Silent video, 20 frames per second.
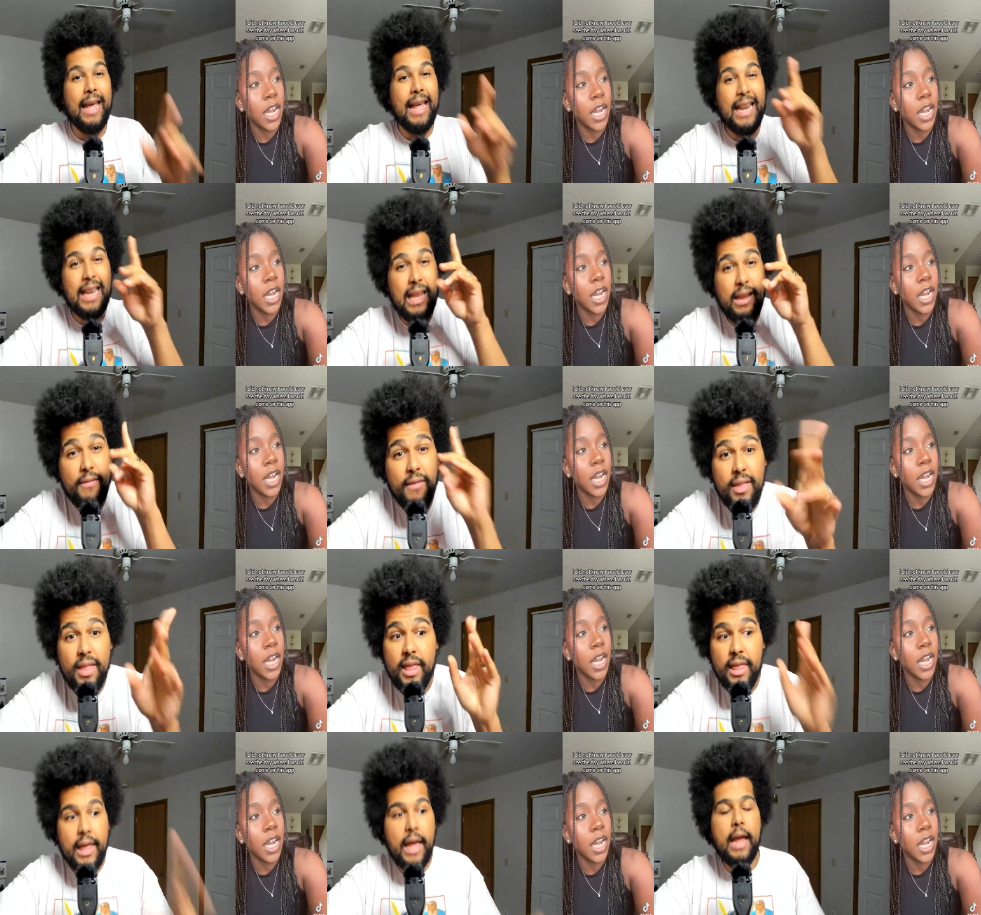Speaker 1: And
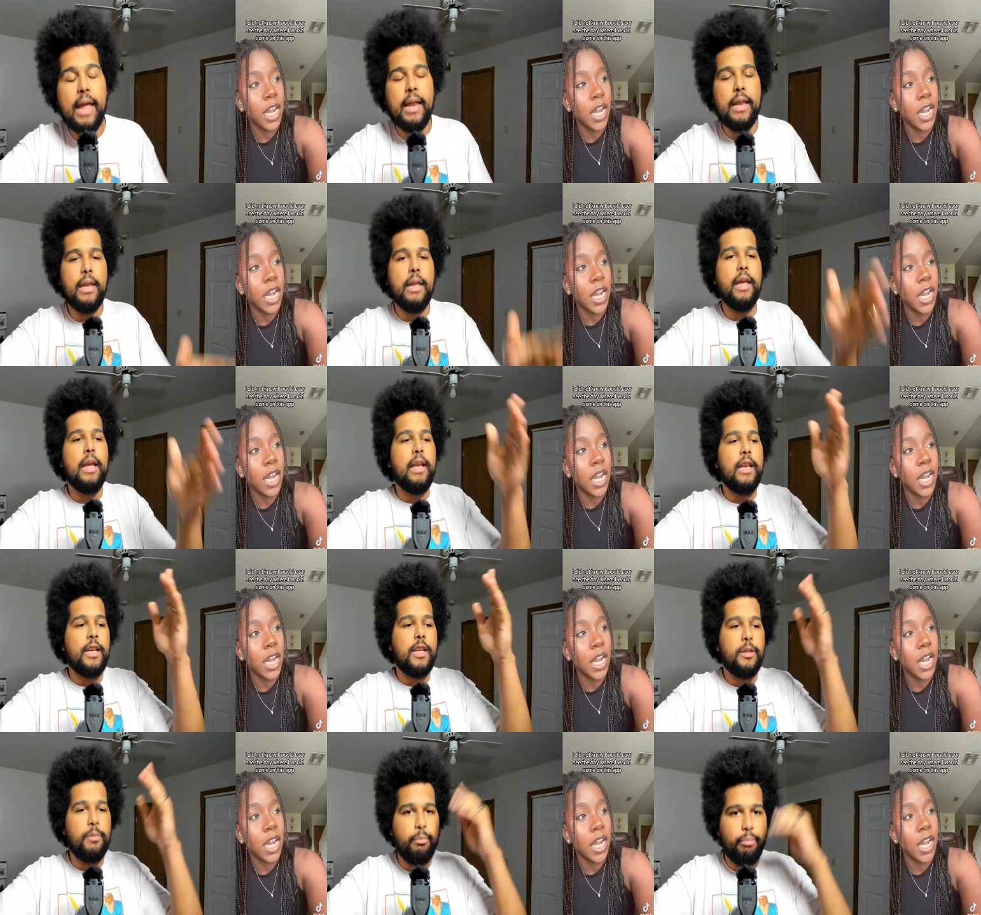even then,
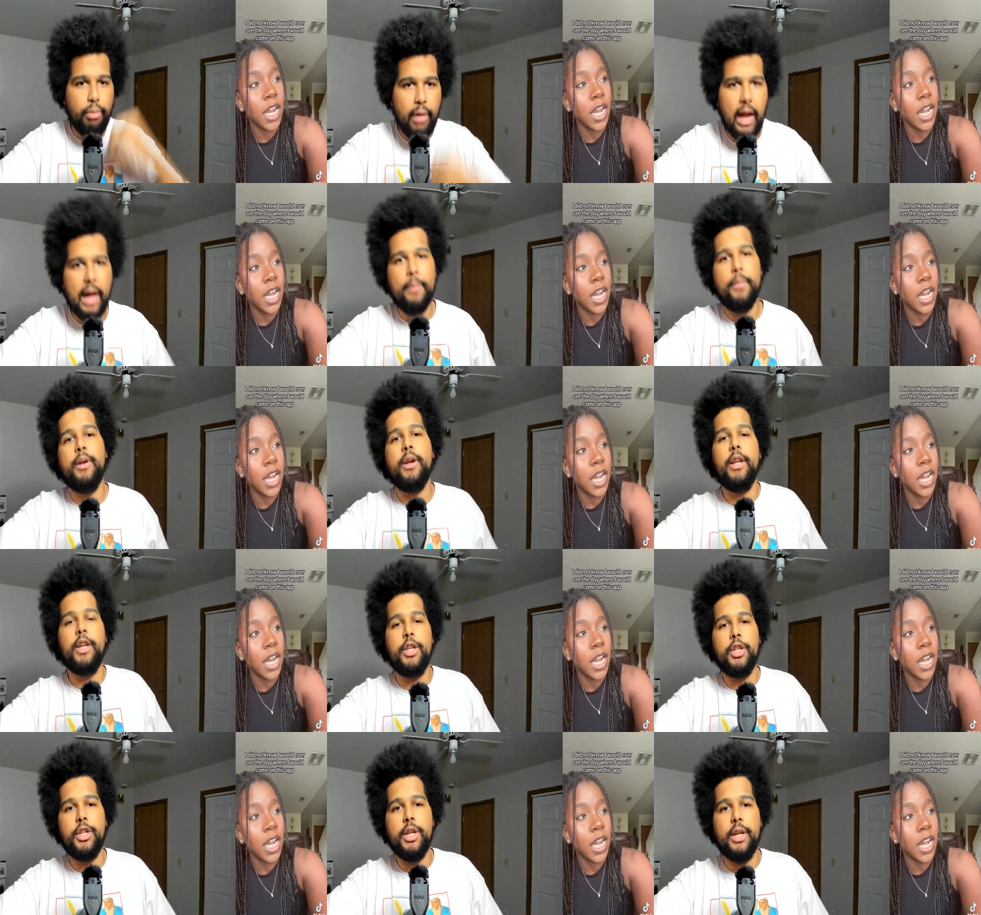he's probably
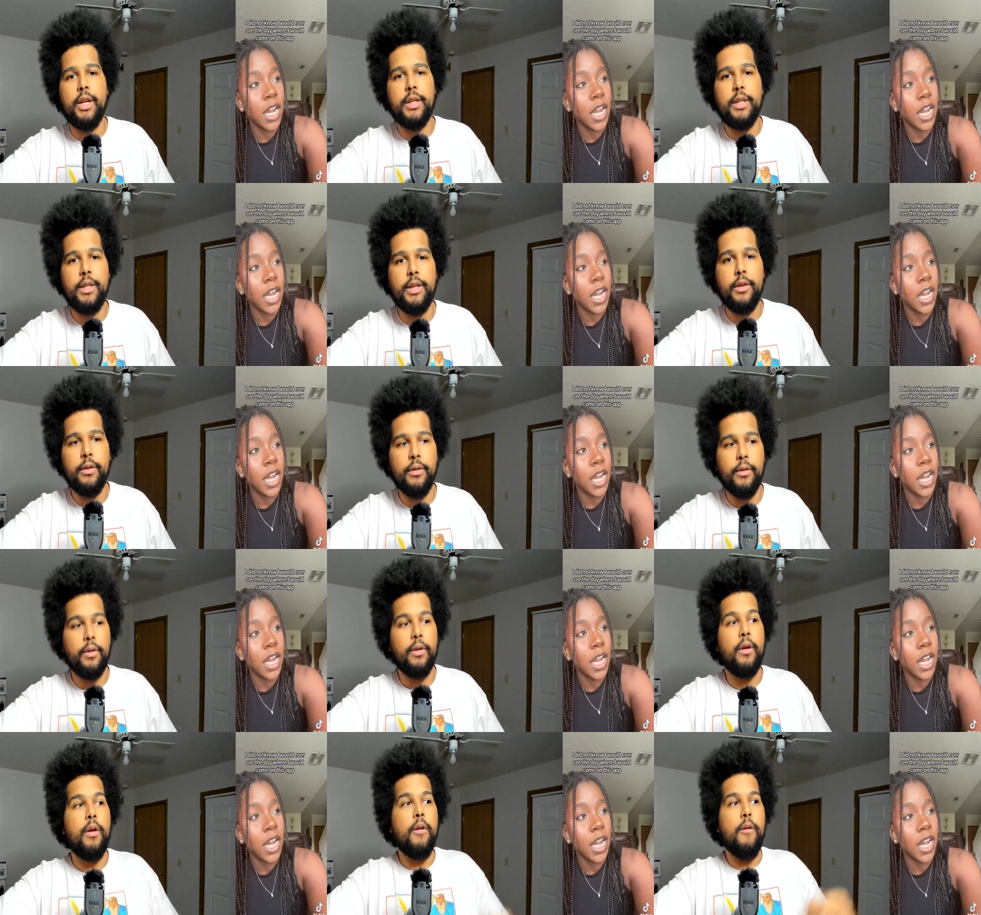going to shed a
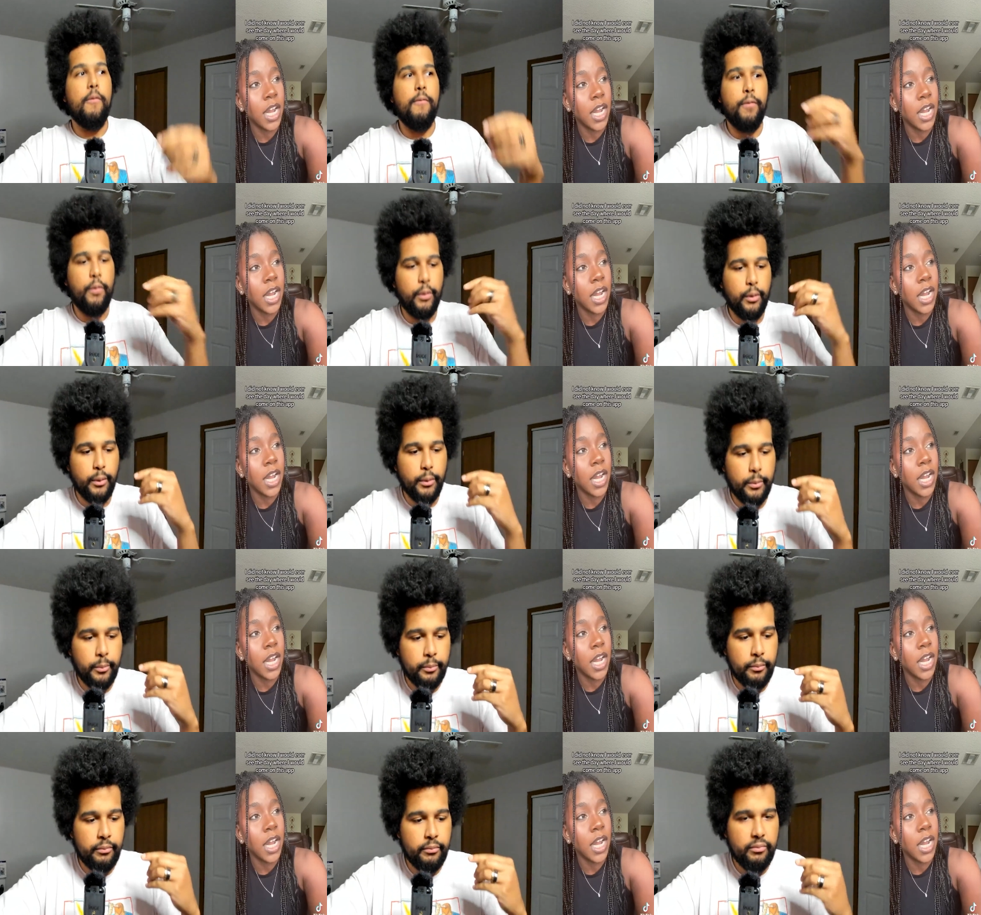tear for
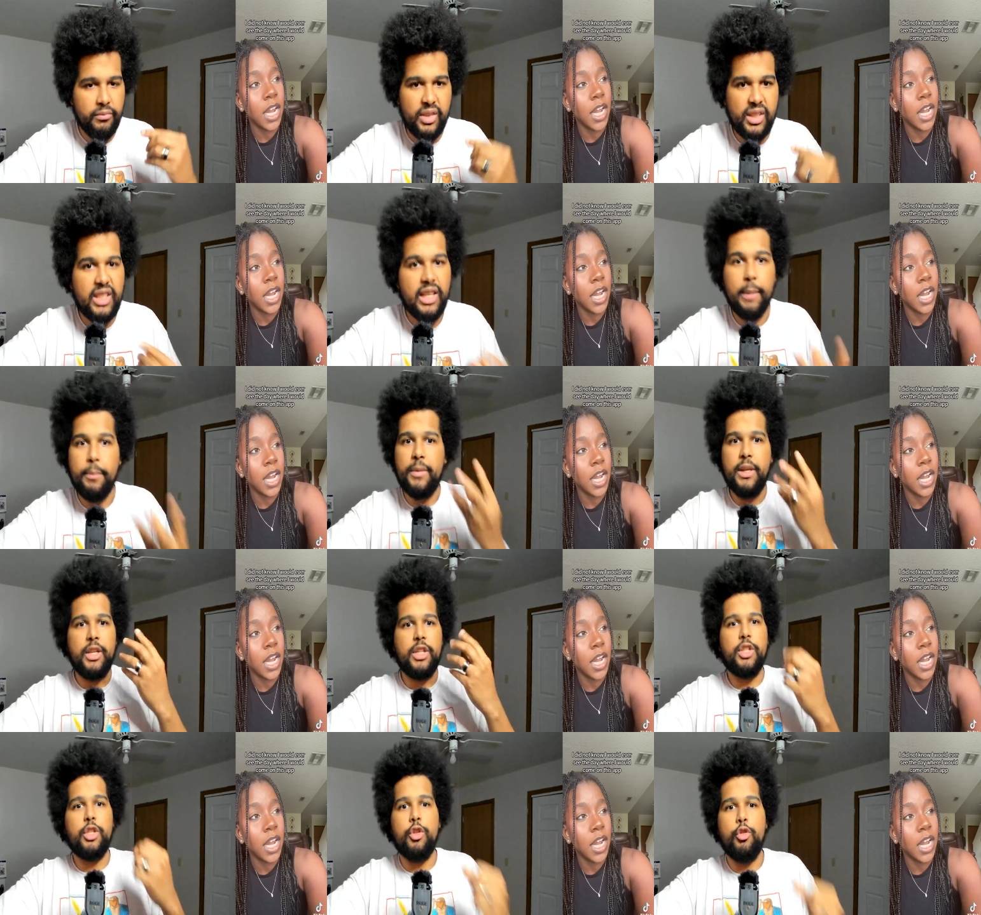
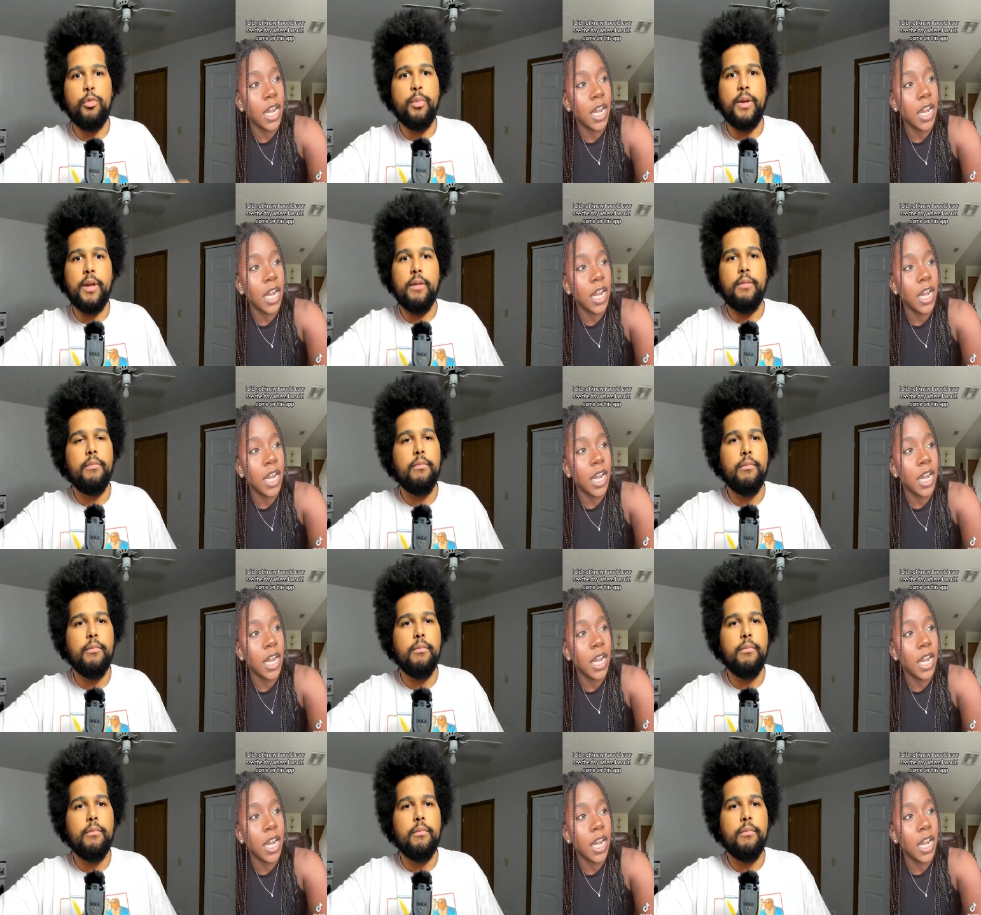something stupid.